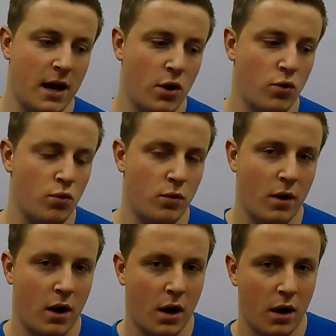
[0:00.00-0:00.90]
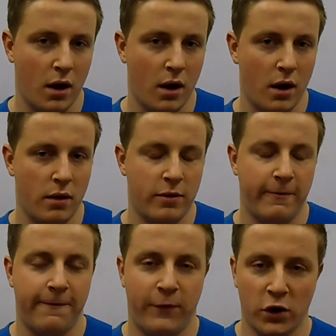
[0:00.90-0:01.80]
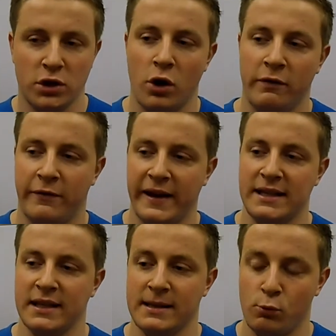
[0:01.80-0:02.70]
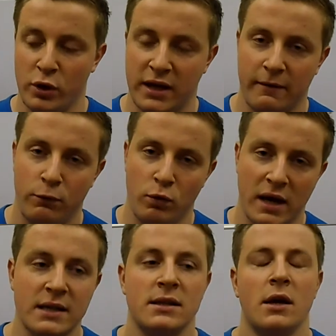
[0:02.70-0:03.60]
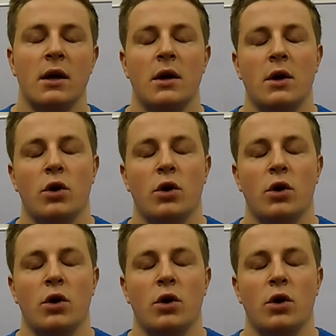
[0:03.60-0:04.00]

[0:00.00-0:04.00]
Now, the first lot of advice I'm going to give you is,